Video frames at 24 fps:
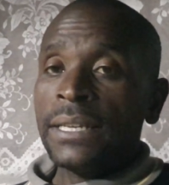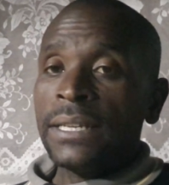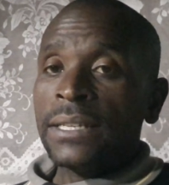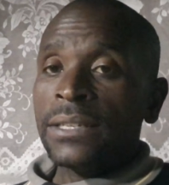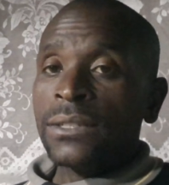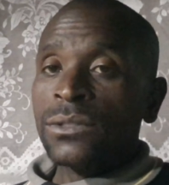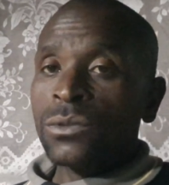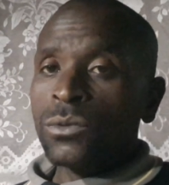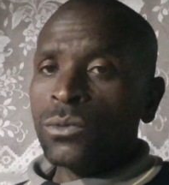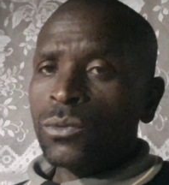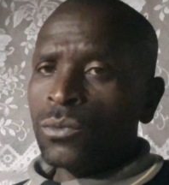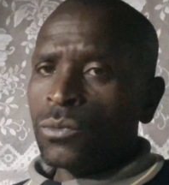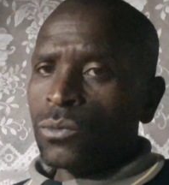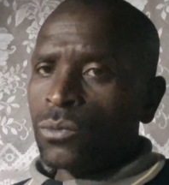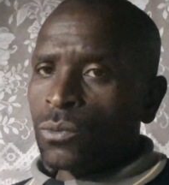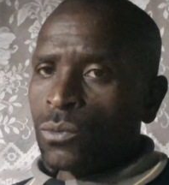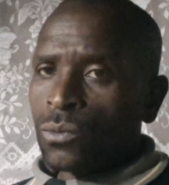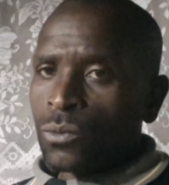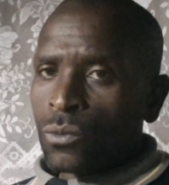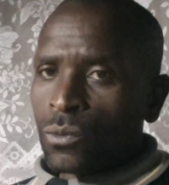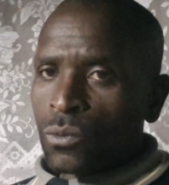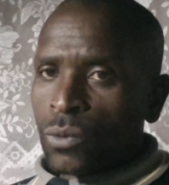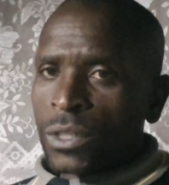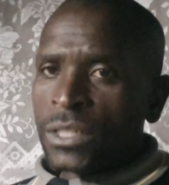So,
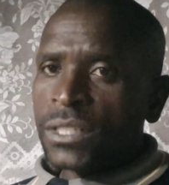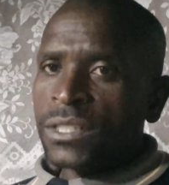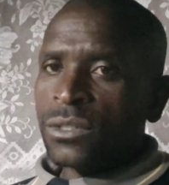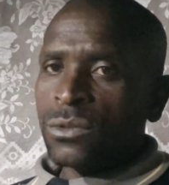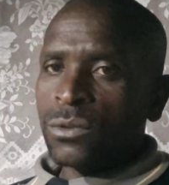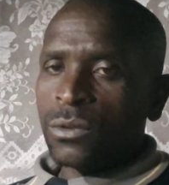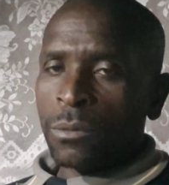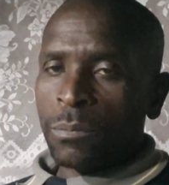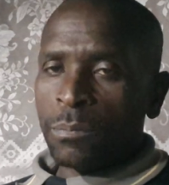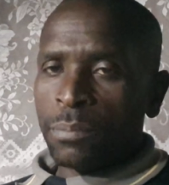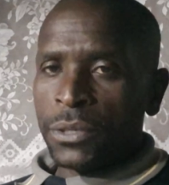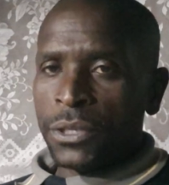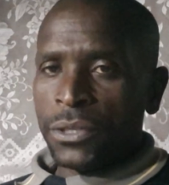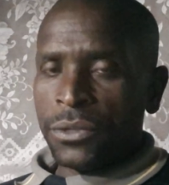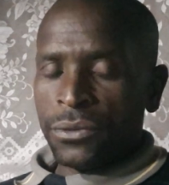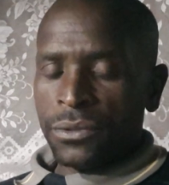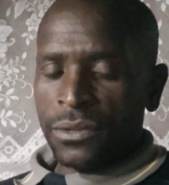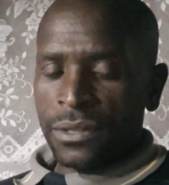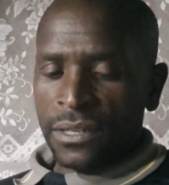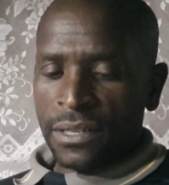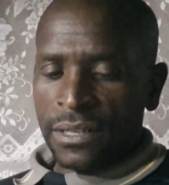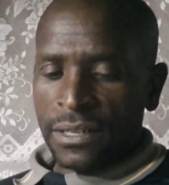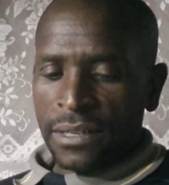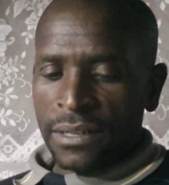what is your
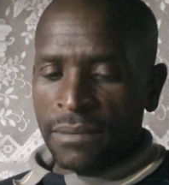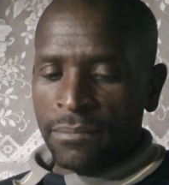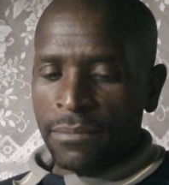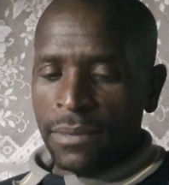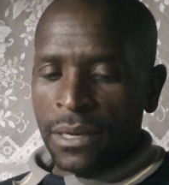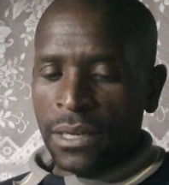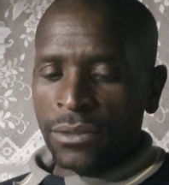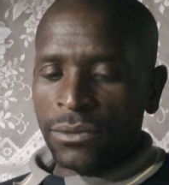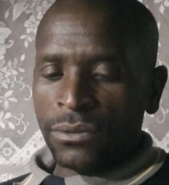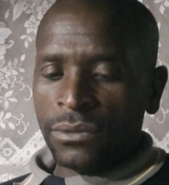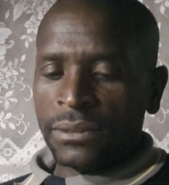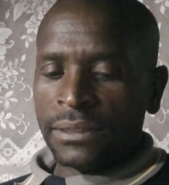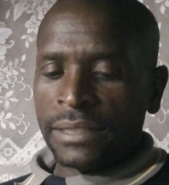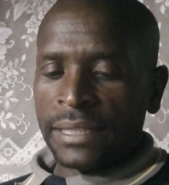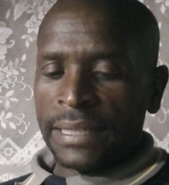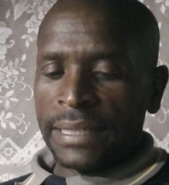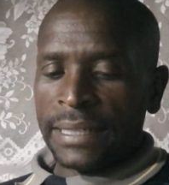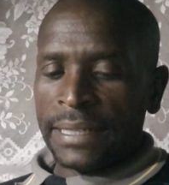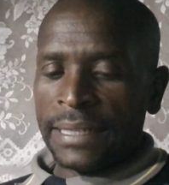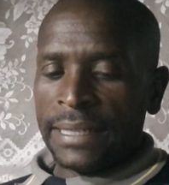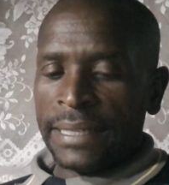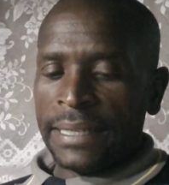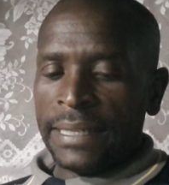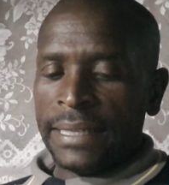opinion about
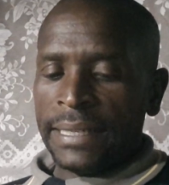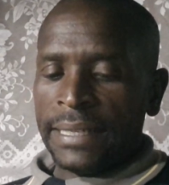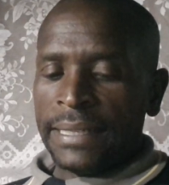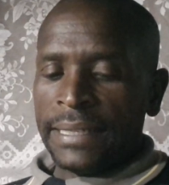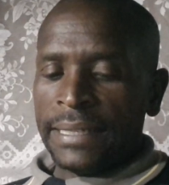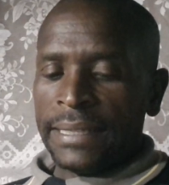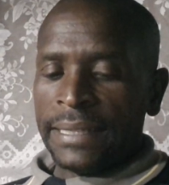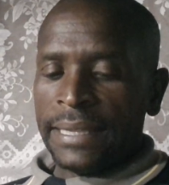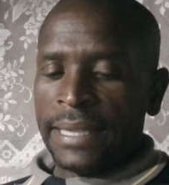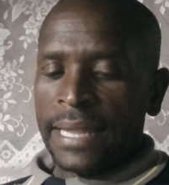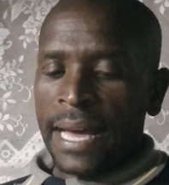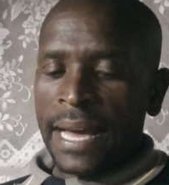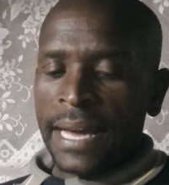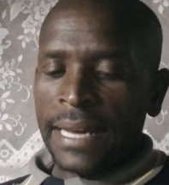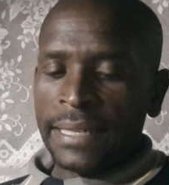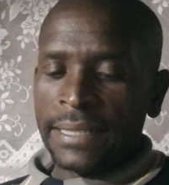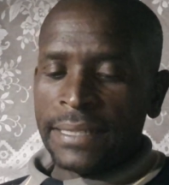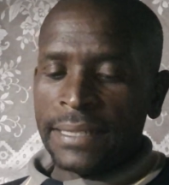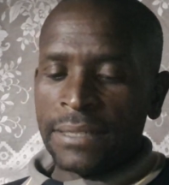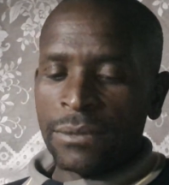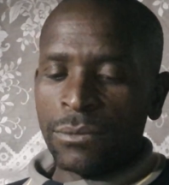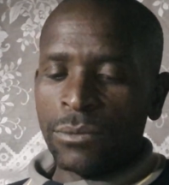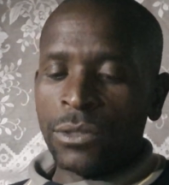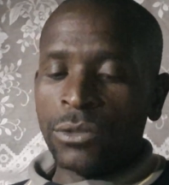
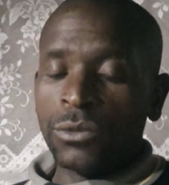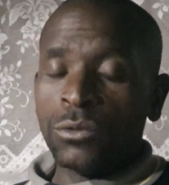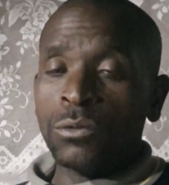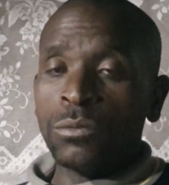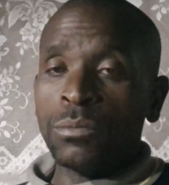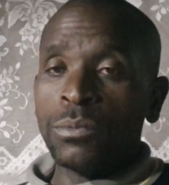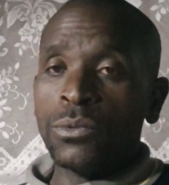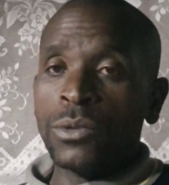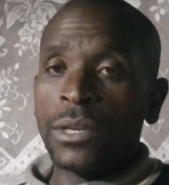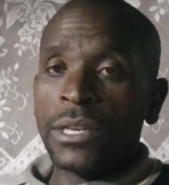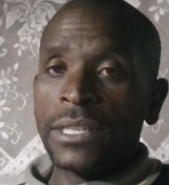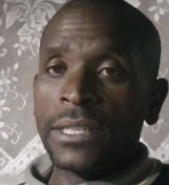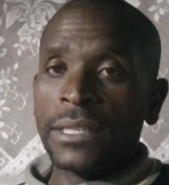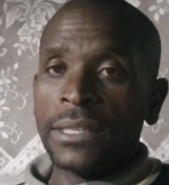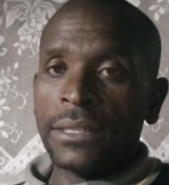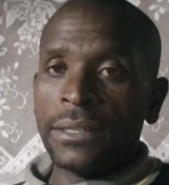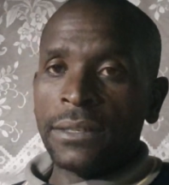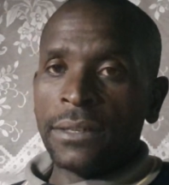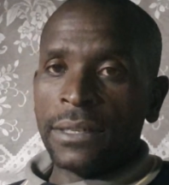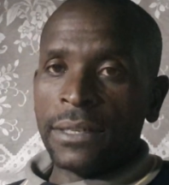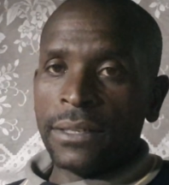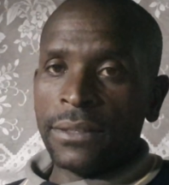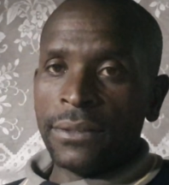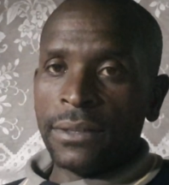that? What would be
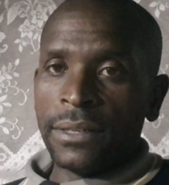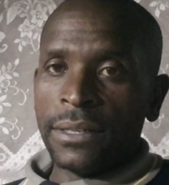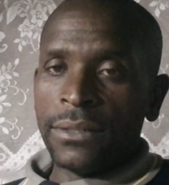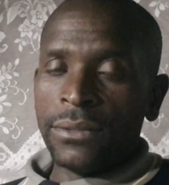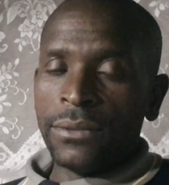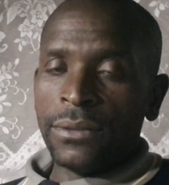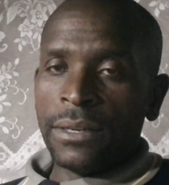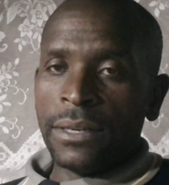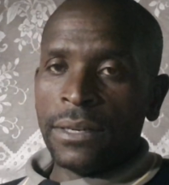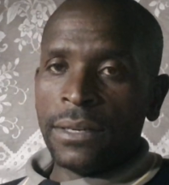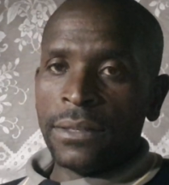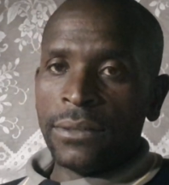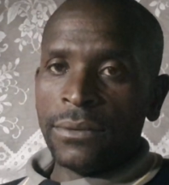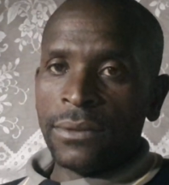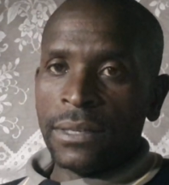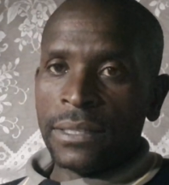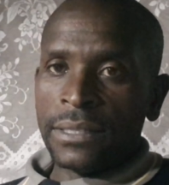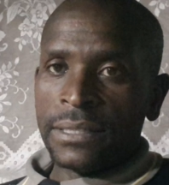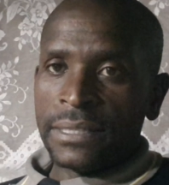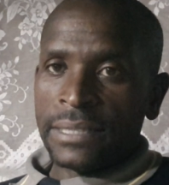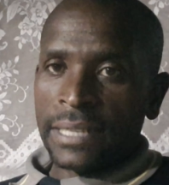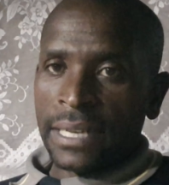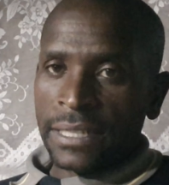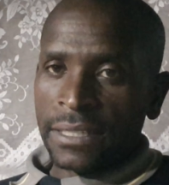your
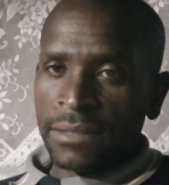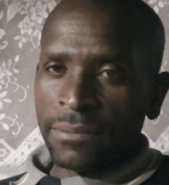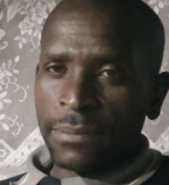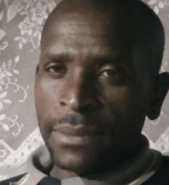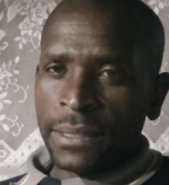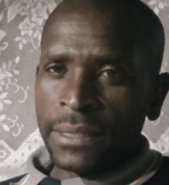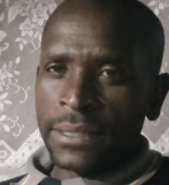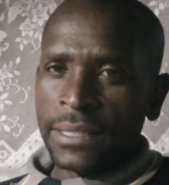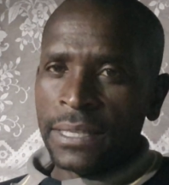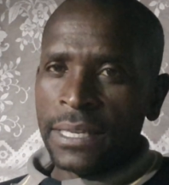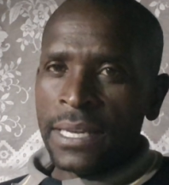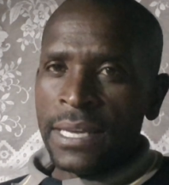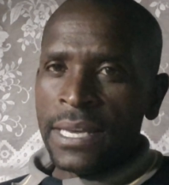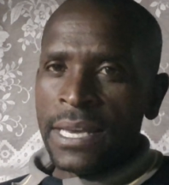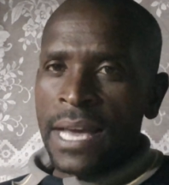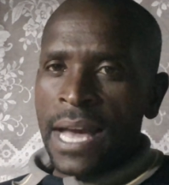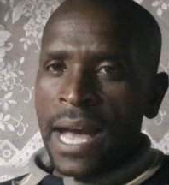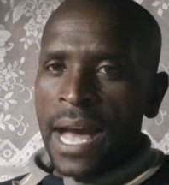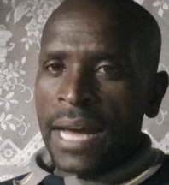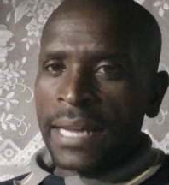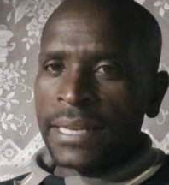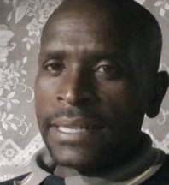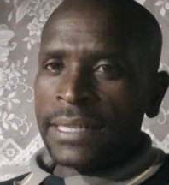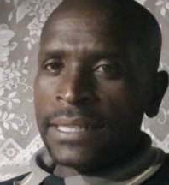judgment?
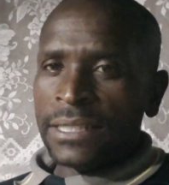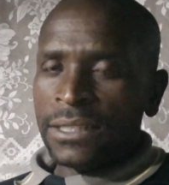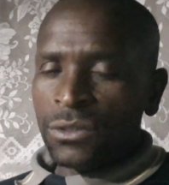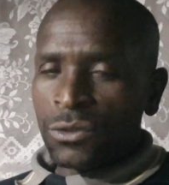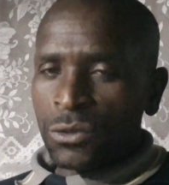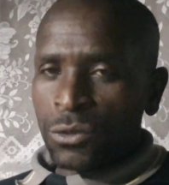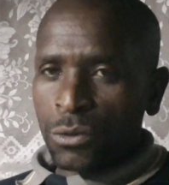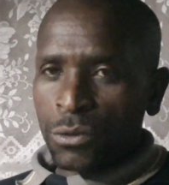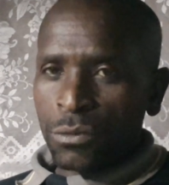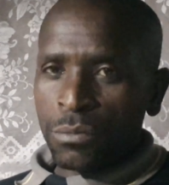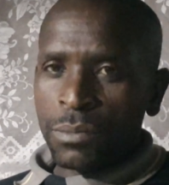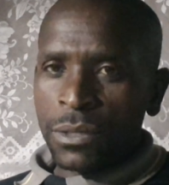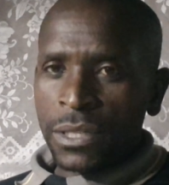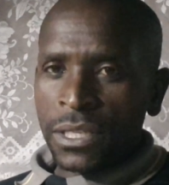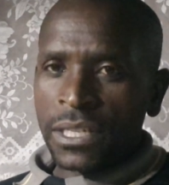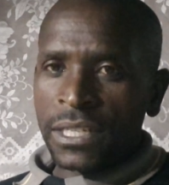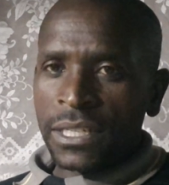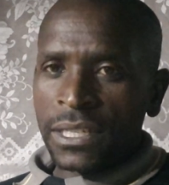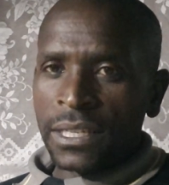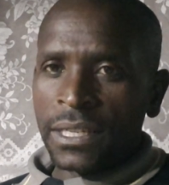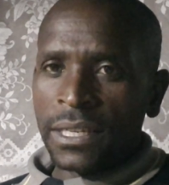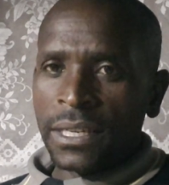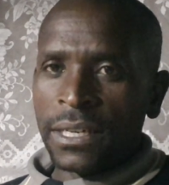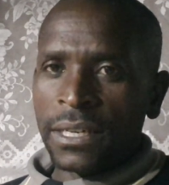And it should be
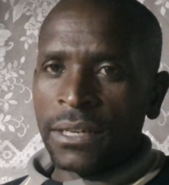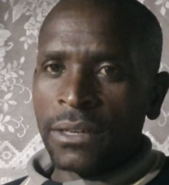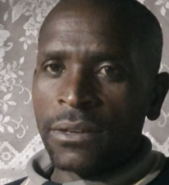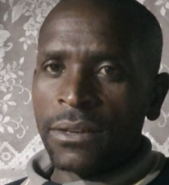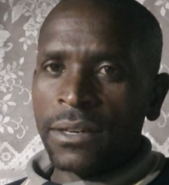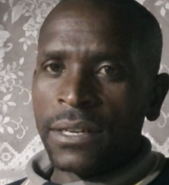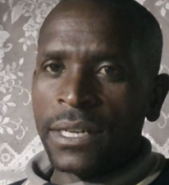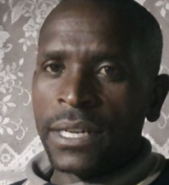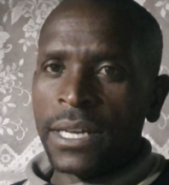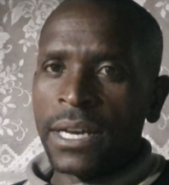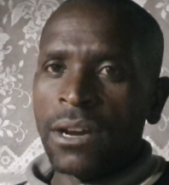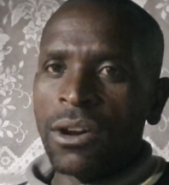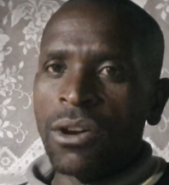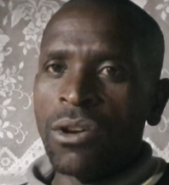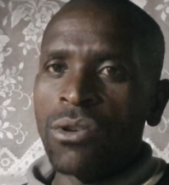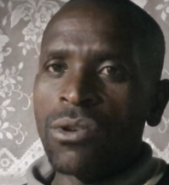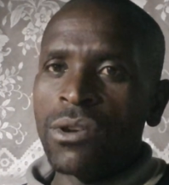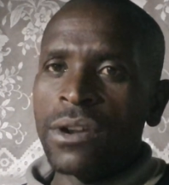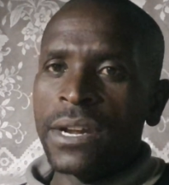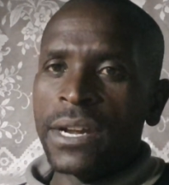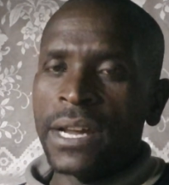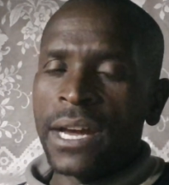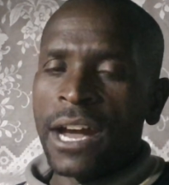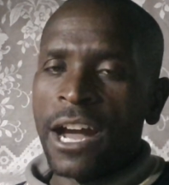on
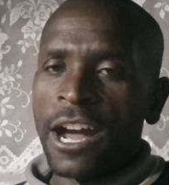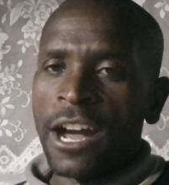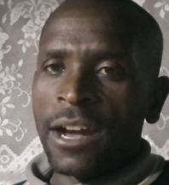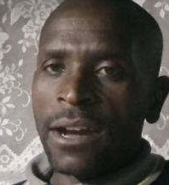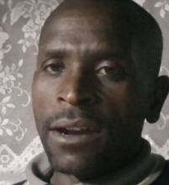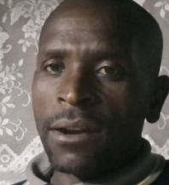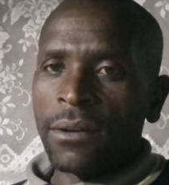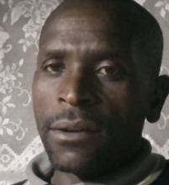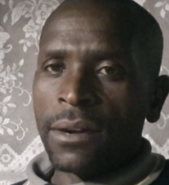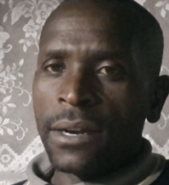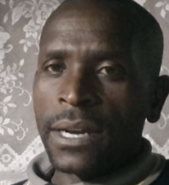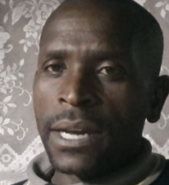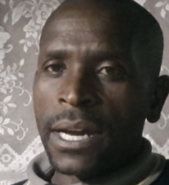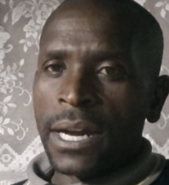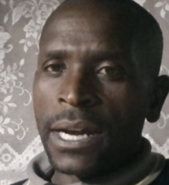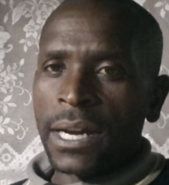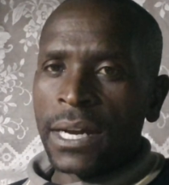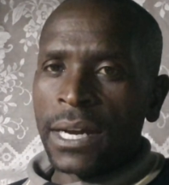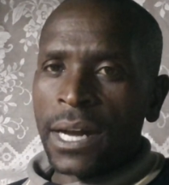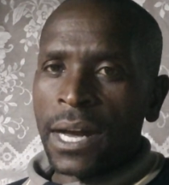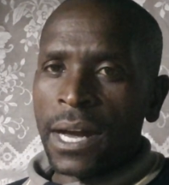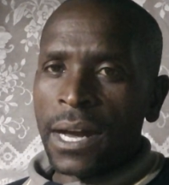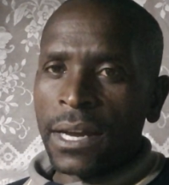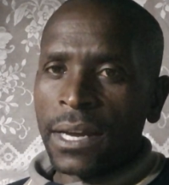
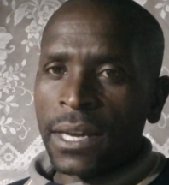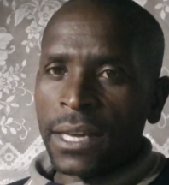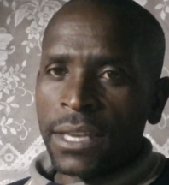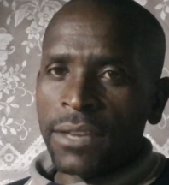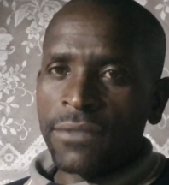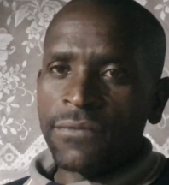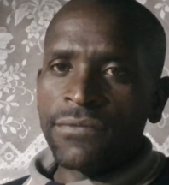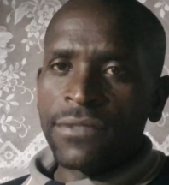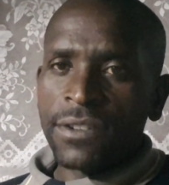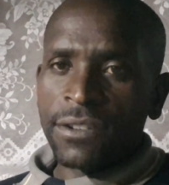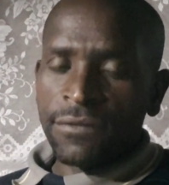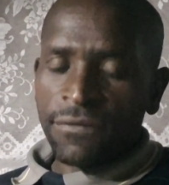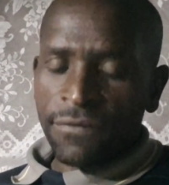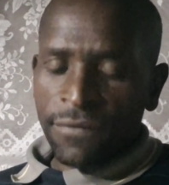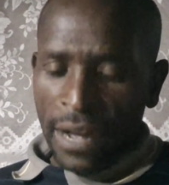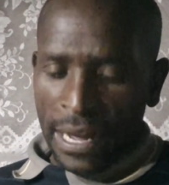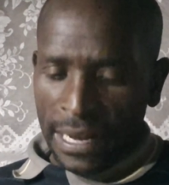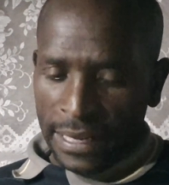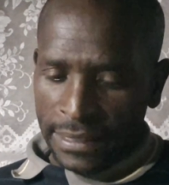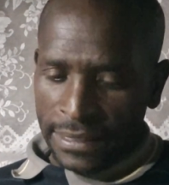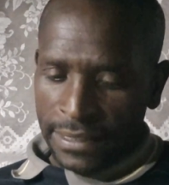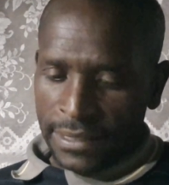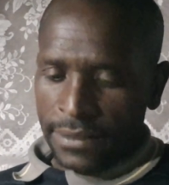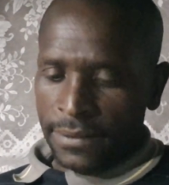a given
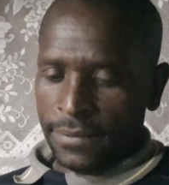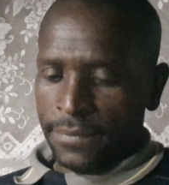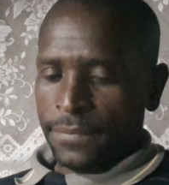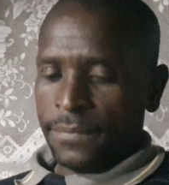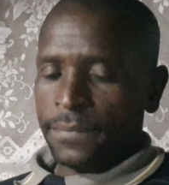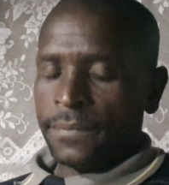fact.